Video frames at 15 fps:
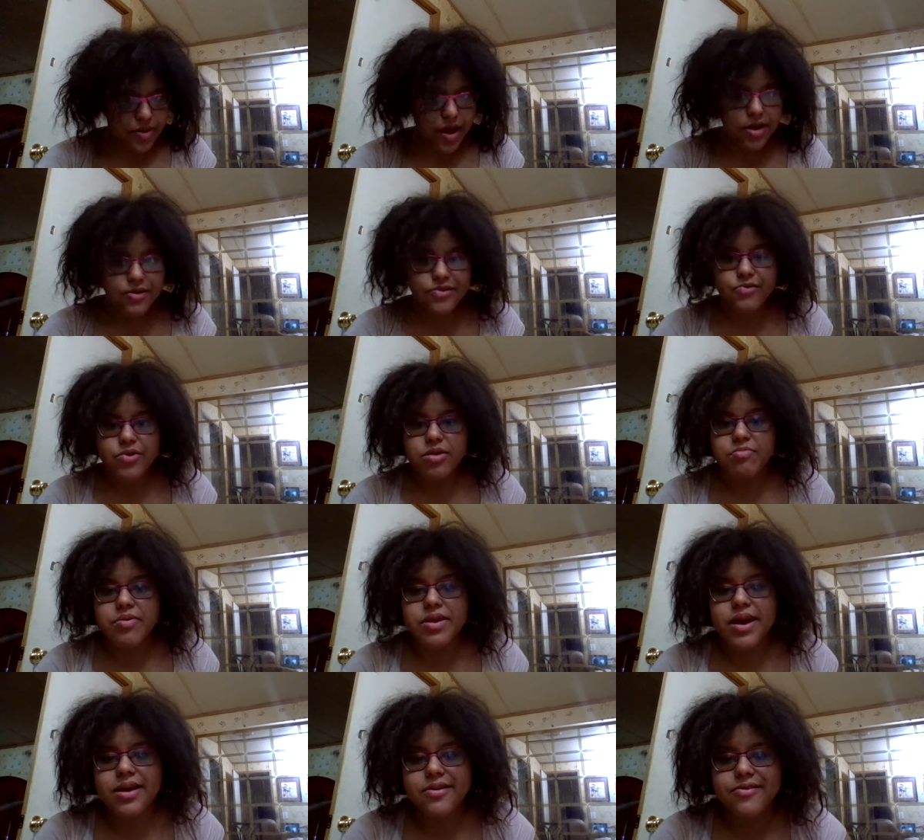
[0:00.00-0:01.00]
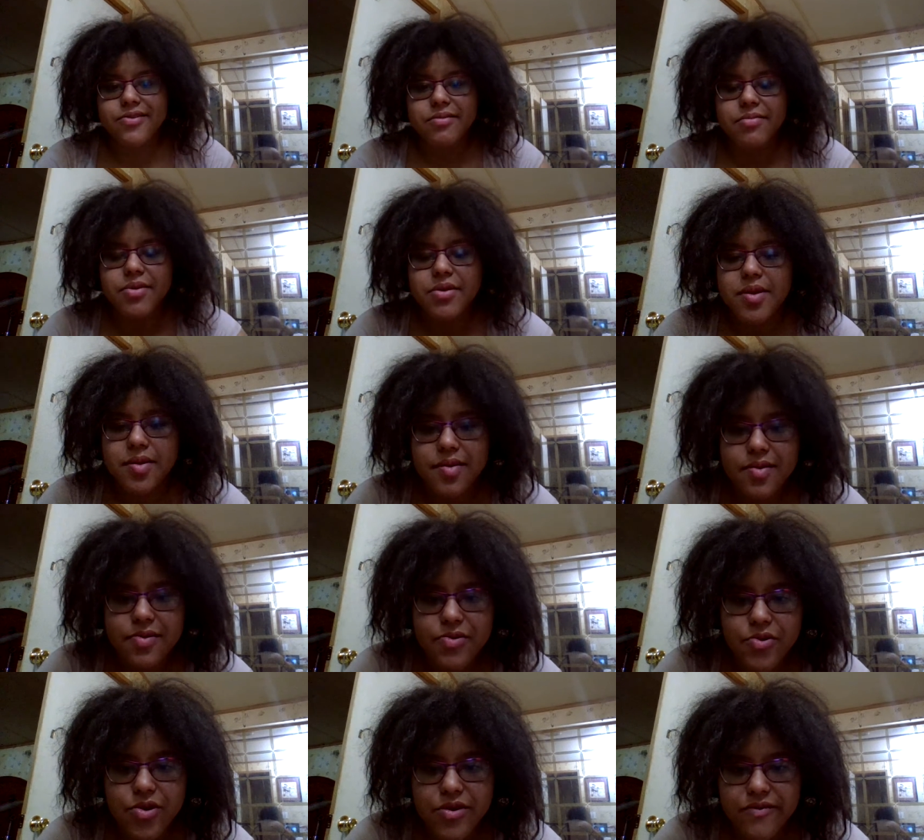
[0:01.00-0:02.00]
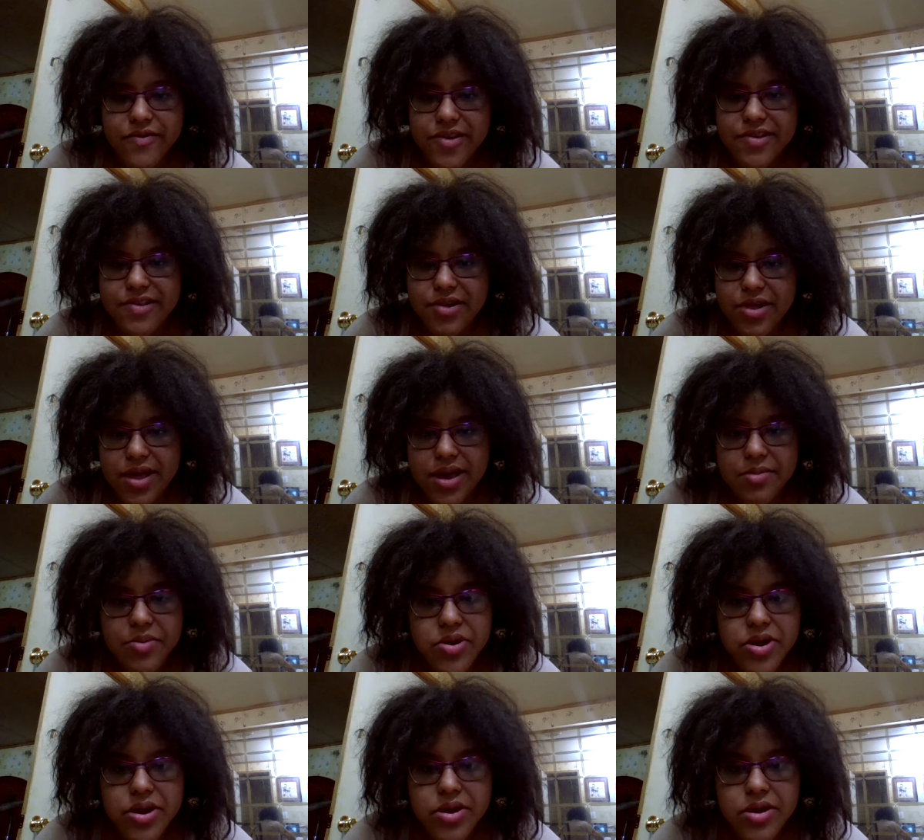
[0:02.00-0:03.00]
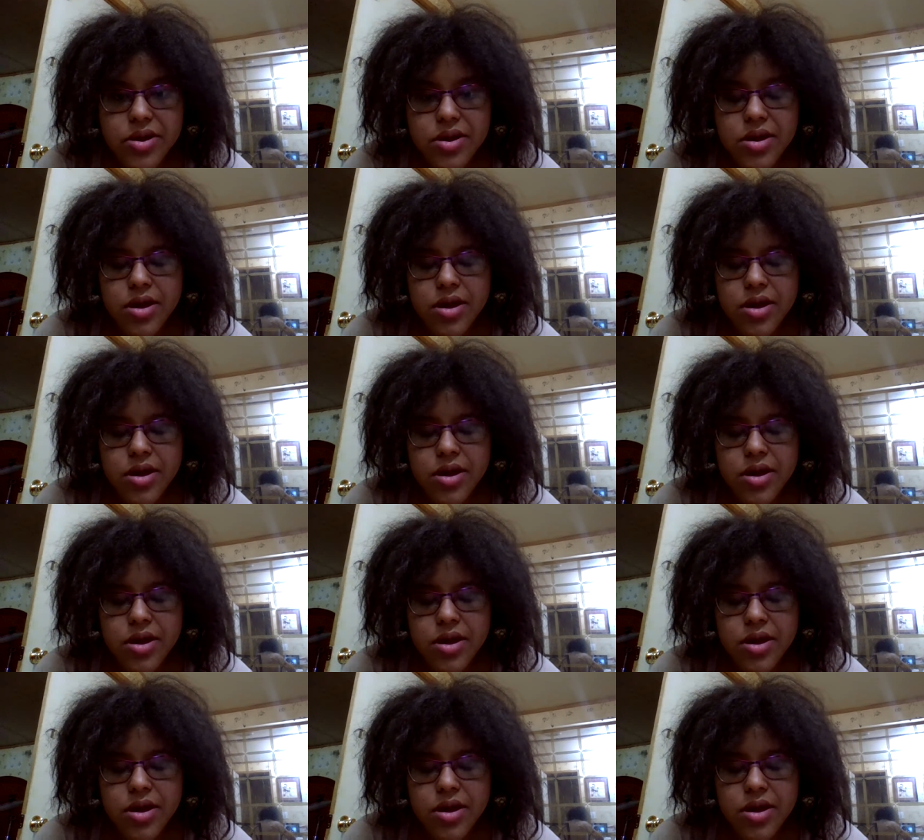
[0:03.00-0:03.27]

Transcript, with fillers: I also want to put out some sort of disclaimer here,